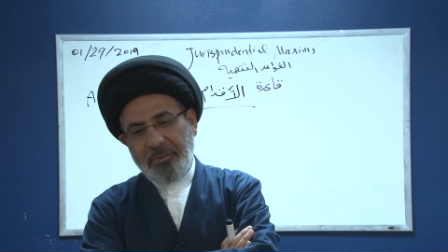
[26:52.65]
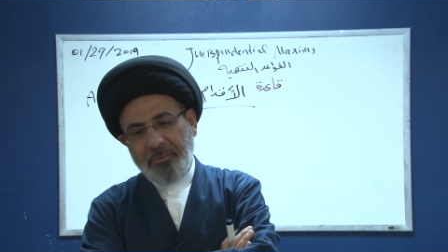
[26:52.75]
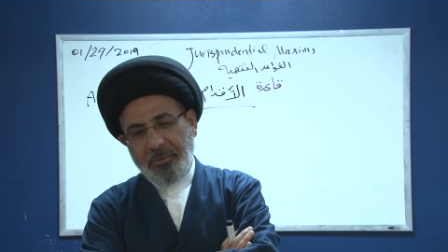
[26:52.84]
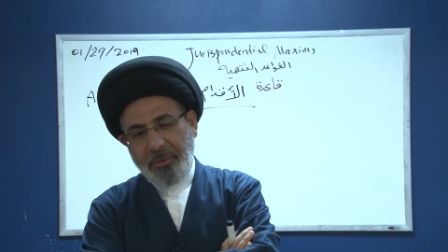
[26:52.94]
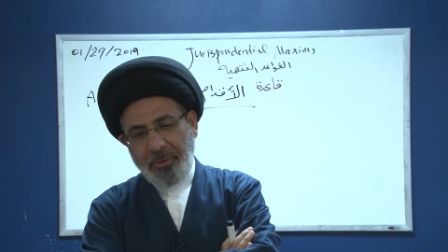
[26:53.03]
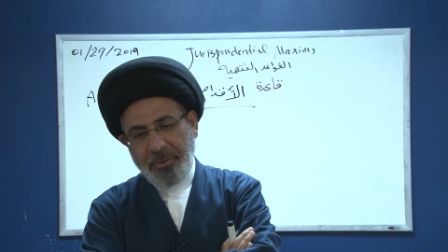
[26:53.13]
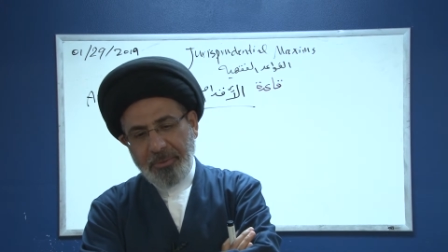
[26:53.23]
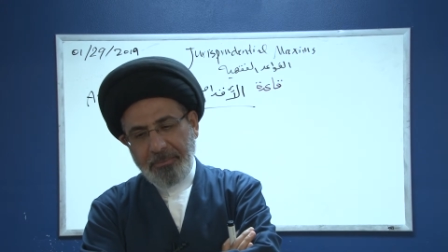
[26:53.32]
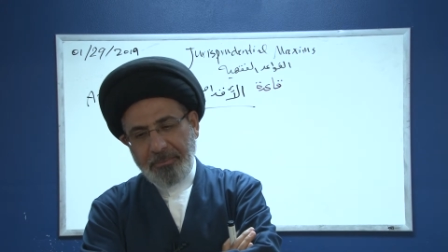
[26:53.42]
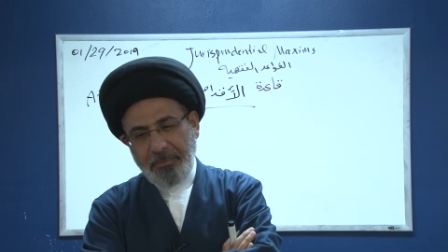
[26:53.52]

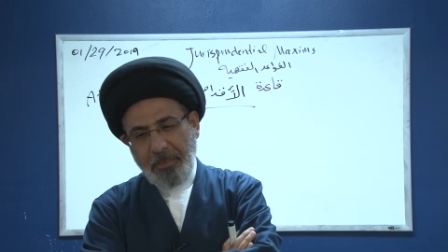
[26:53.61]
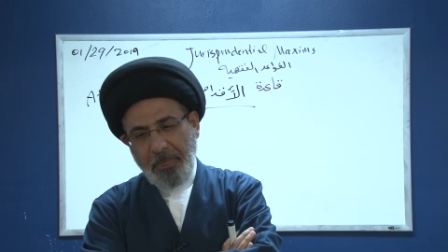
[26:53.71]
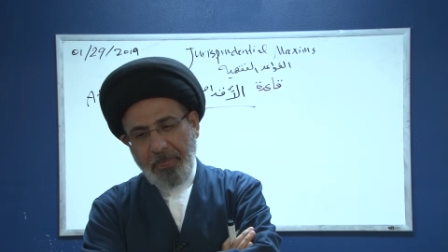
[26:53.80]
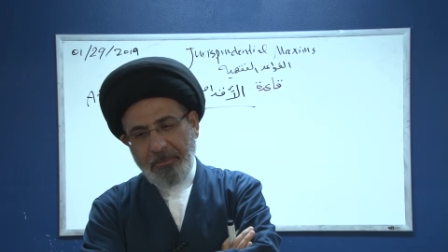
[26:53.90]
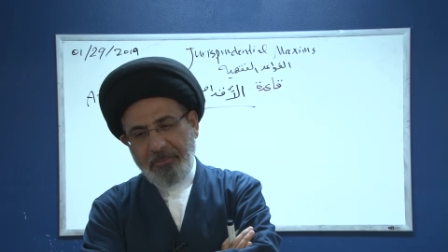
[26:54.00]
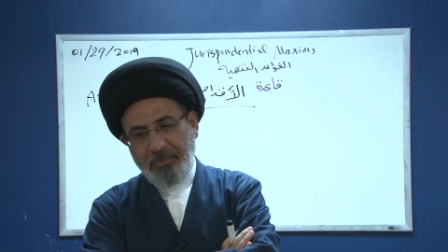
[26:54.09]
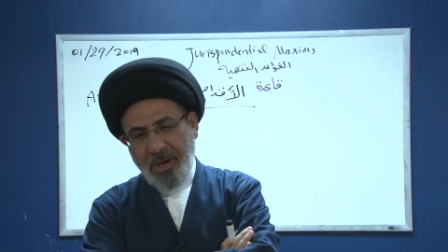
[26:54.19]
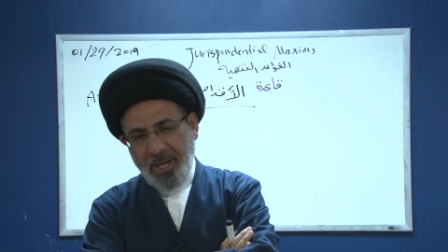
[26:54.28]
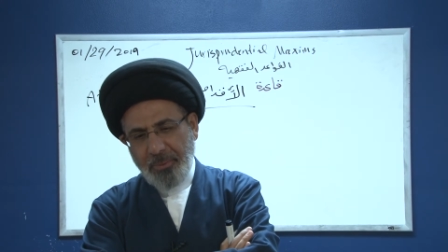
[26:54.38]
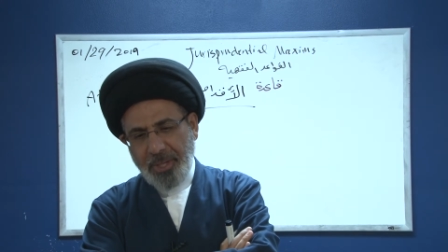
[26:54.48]
for
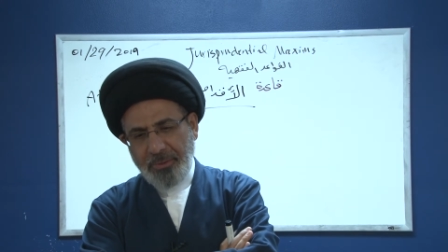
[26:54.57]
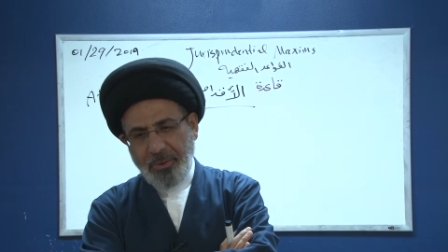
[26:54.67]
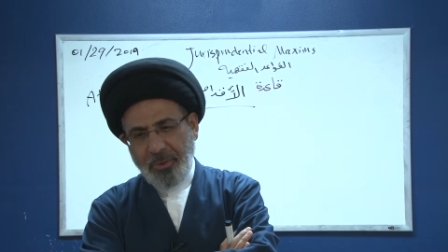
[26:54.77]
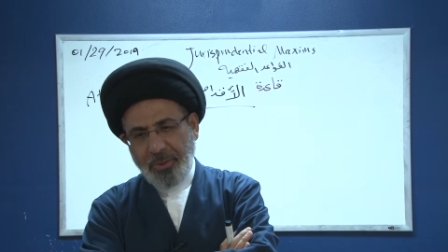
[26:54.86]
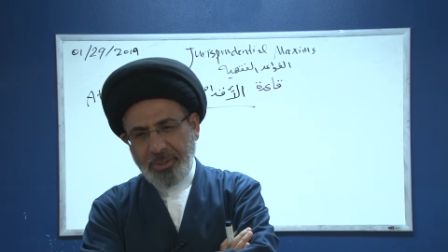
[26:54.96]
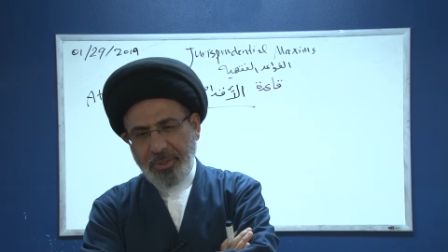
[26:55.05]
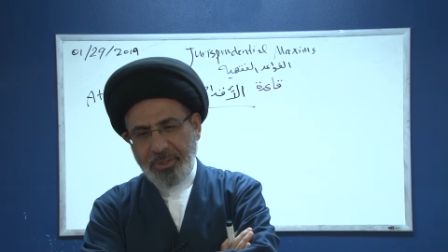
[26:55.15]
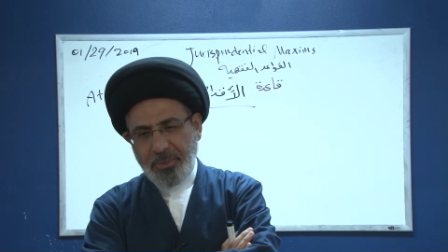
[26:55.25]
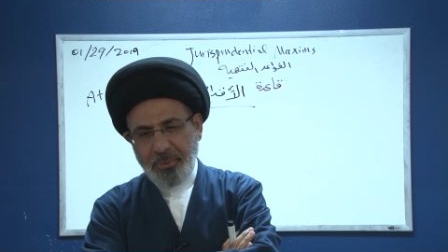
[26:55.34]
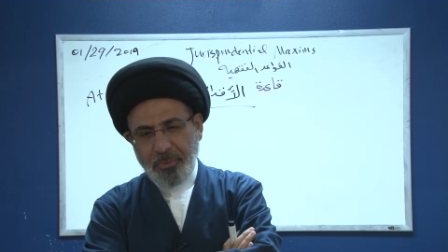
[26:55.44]
following the
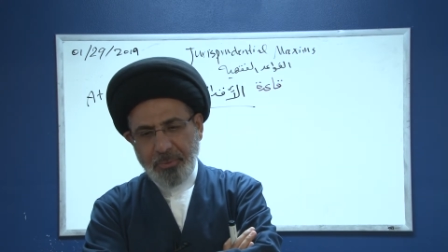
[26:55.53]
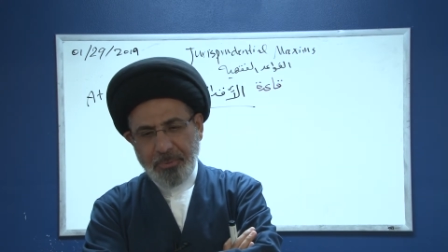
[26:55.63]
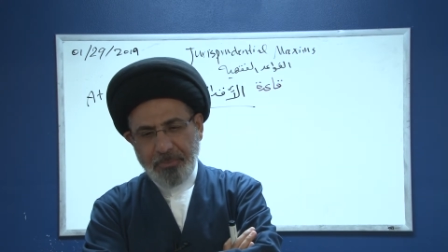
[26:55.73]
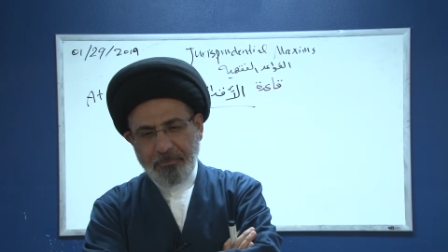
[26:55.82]
orders to